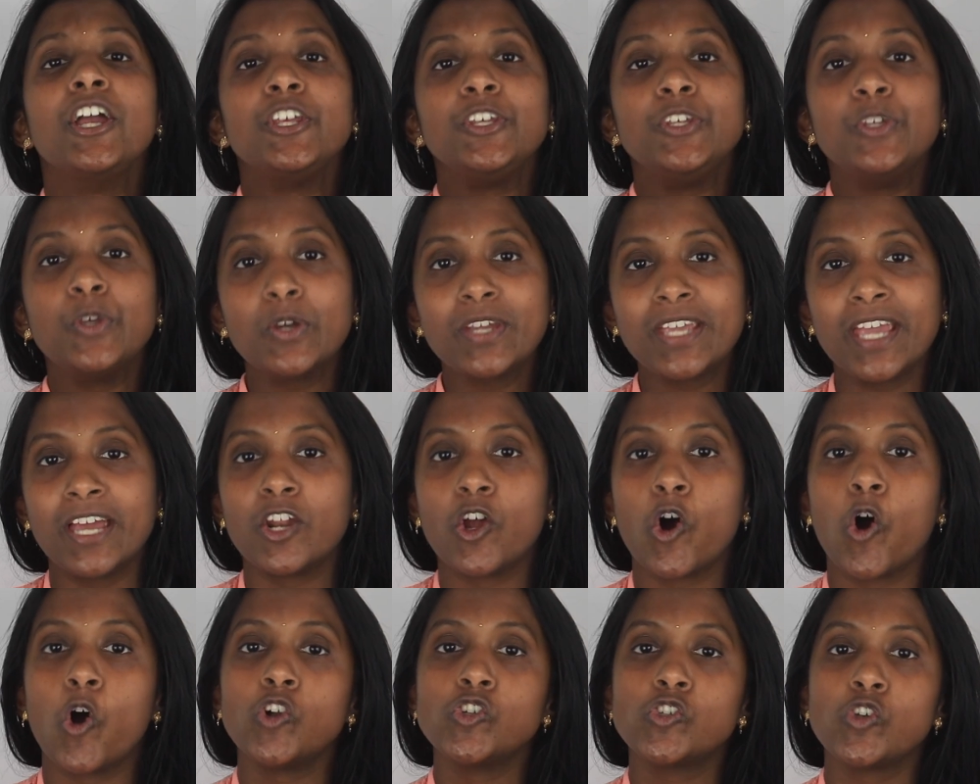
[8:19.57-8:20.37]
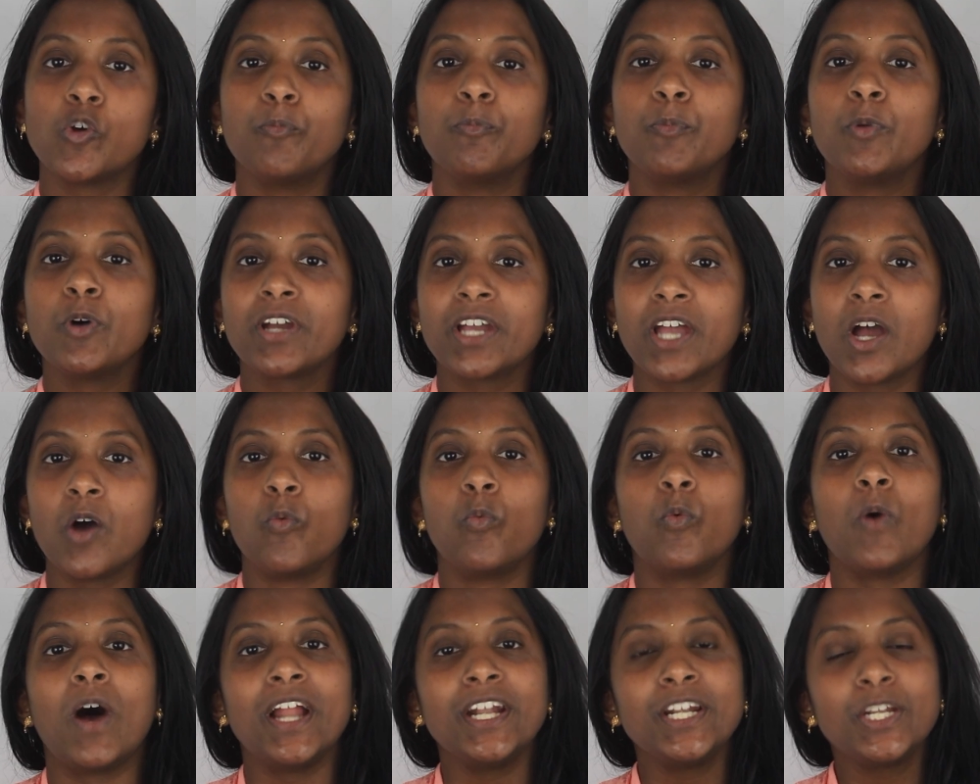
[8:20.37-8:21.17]
you can also book a
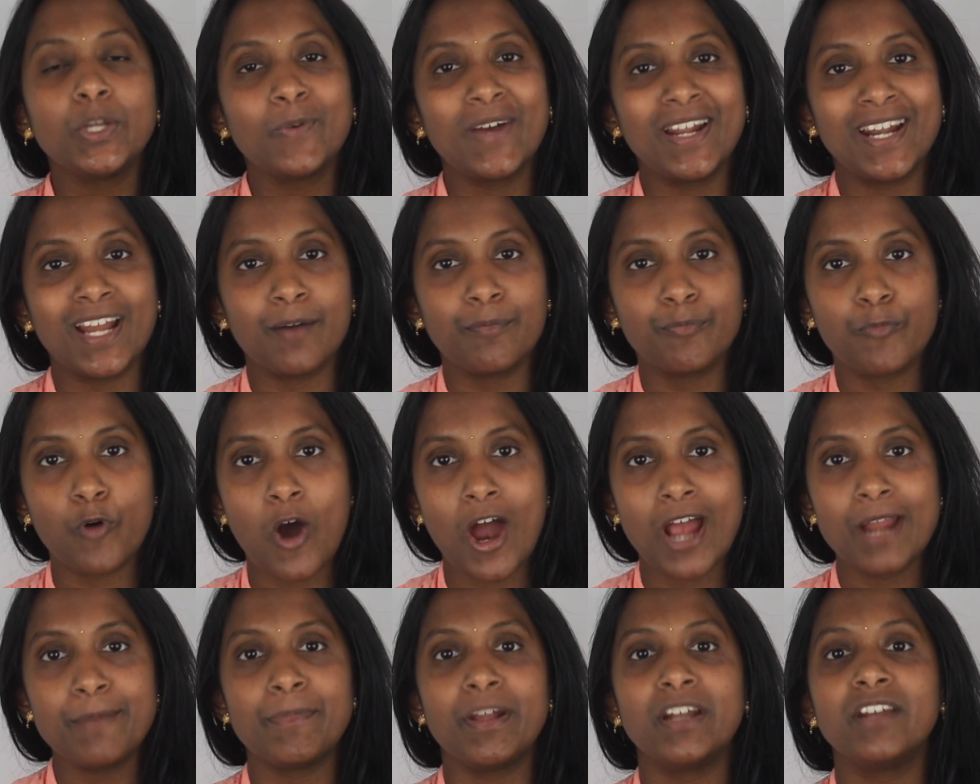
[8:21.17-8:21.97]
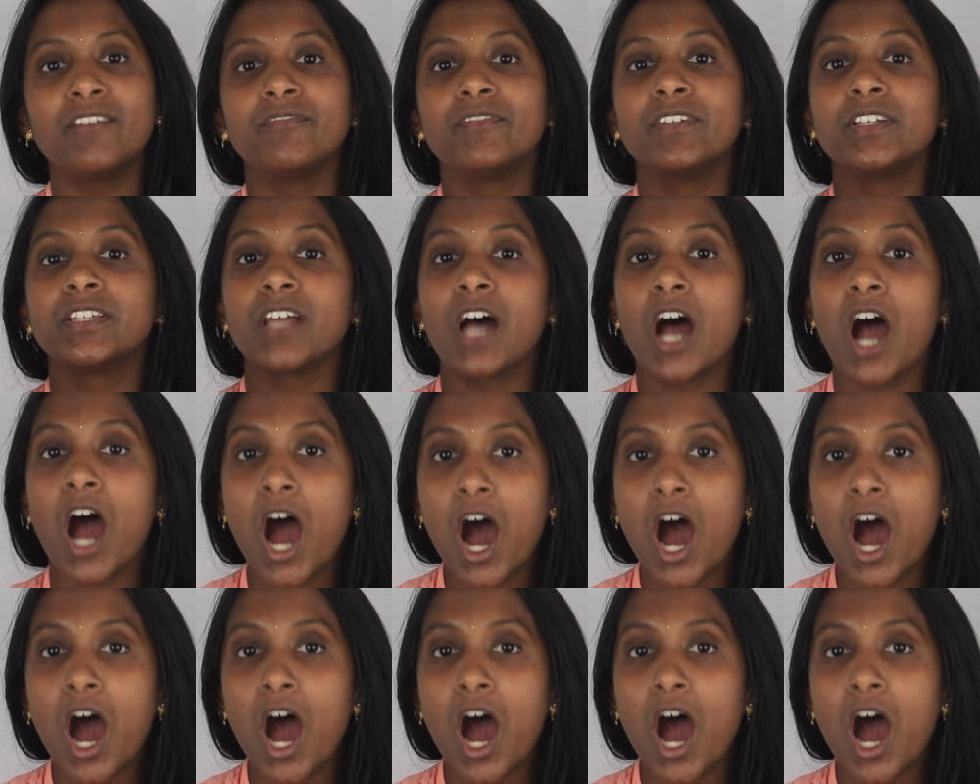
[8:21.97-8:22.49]
one-to-one appointment with